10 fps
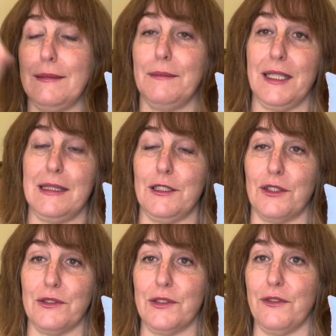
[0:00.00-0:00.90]
my stitch
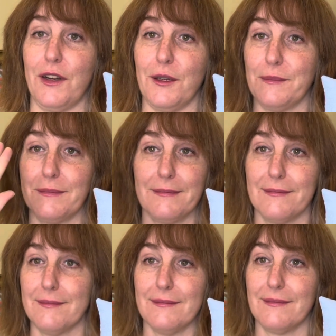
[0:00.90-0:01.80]
goes too far.
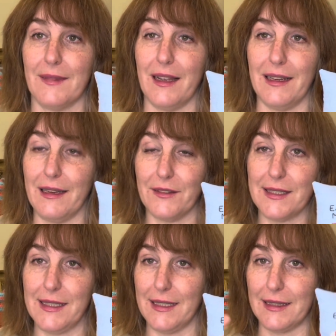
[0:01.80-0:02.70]
And I never
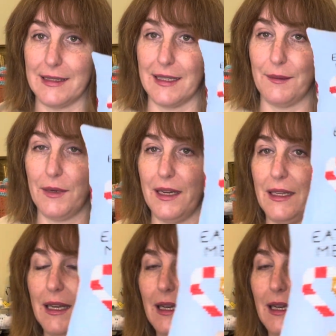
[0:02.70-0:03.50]
see it at the time, right?